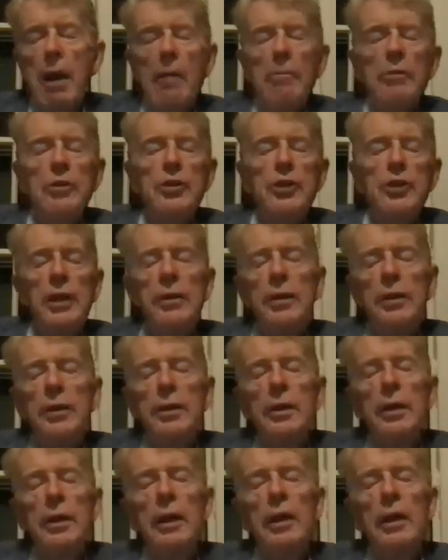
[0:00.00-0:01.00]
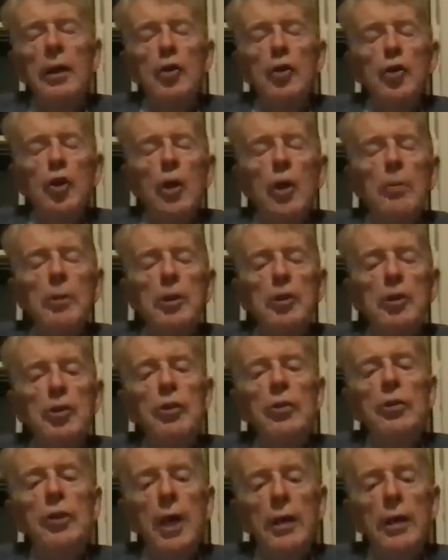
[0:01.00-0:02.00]
I would say that Germany
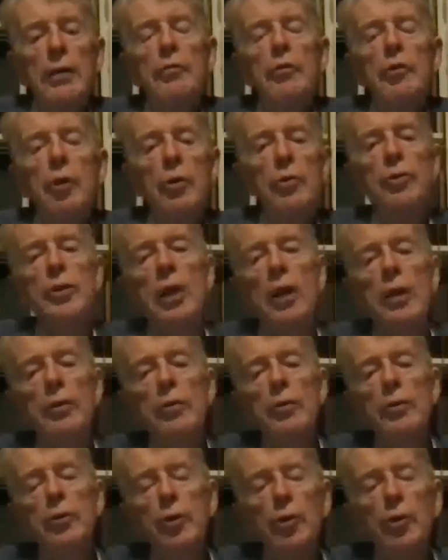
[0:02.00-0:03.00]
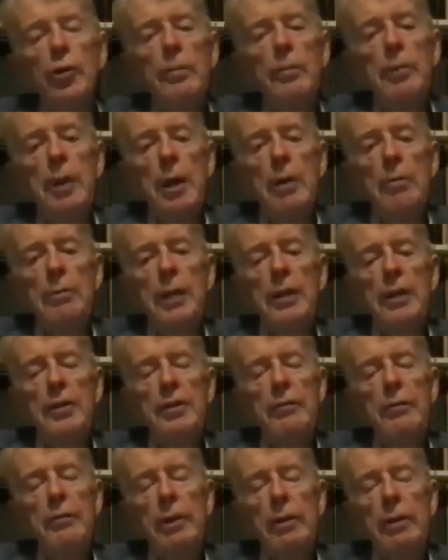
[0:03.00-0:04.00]
should not have closed down those nuclear power
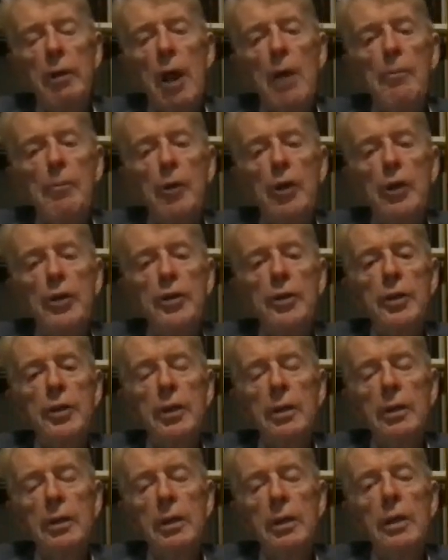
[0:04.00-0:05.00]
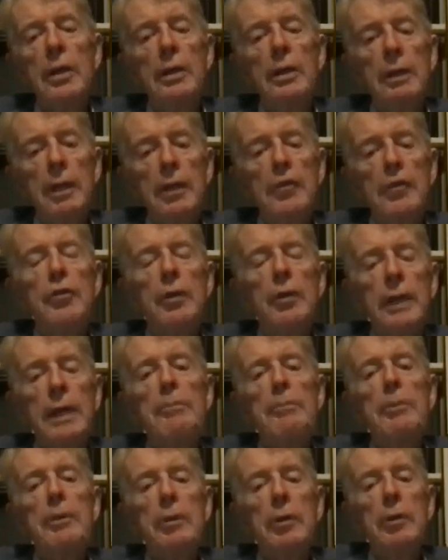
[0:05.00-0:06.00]
plants. If they were operational, they should have
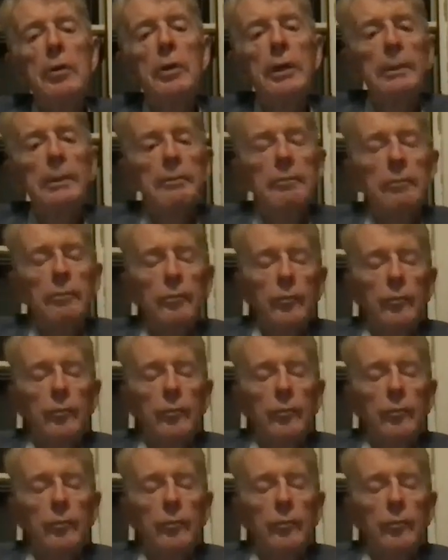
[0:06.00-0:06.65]
kept them going.